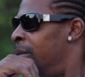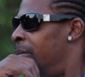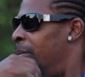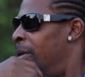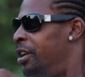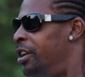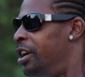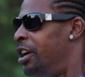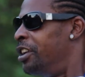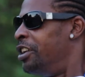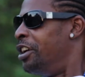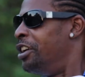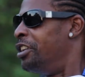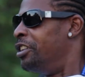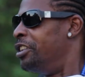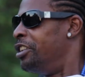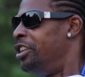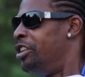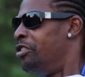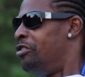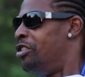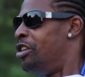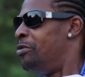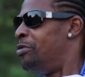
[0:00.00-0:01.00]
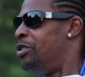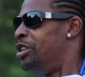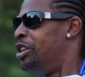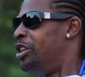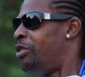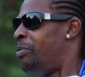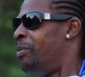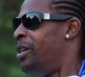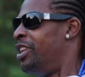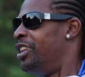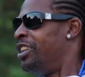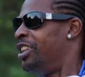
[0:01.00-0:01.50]
But that and the
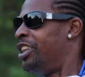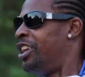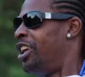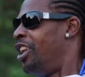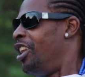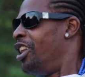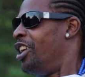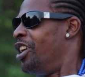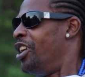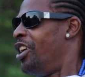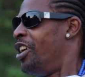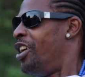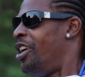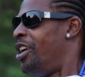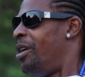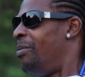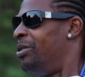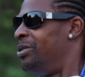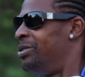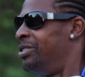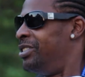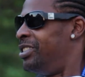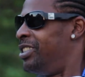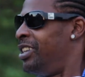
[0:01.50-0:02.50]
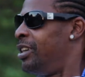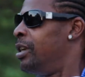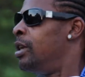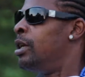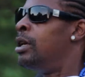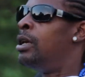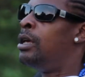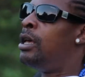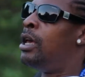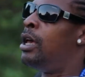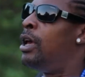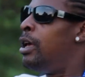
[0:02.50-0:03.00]
replacement kill uh,
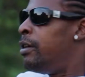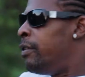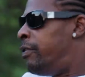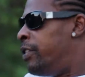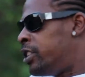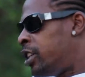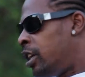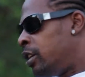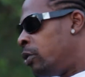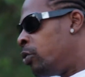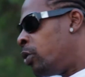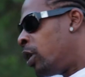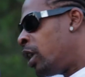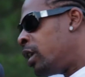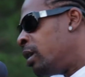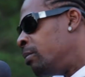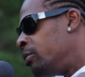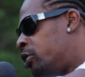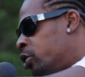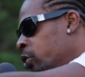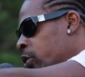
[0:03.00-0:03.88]
If you check the whole of them